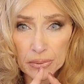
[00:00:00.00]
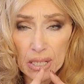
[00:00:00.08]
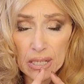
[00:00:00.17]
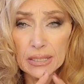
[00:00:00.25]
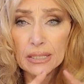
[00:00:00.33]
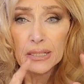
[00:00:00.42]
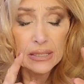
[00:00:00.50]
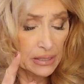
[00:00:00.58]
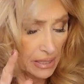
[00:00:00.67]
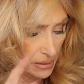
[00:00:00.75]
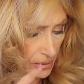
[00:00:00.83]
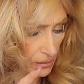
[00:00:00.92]
lining
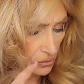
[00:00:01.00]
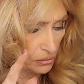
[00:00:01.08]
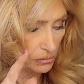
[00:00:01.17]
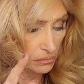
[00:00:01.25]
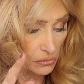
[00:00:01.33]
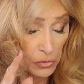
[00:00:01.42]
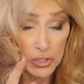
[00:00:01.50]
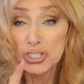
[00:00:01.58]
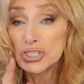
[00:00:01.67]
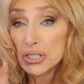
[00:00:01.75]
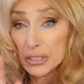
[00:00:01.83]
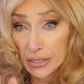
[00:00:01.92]
and the
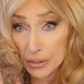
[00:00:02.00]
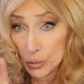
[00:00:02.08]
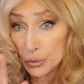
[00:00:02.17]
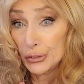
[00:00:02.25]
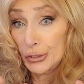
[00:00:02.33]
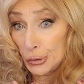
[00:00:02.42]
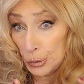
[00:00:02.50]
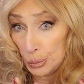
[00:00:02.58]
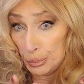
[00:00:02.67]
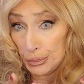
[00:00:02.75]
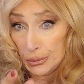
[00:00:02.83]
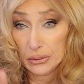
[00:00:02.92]
Christian Dior dupe,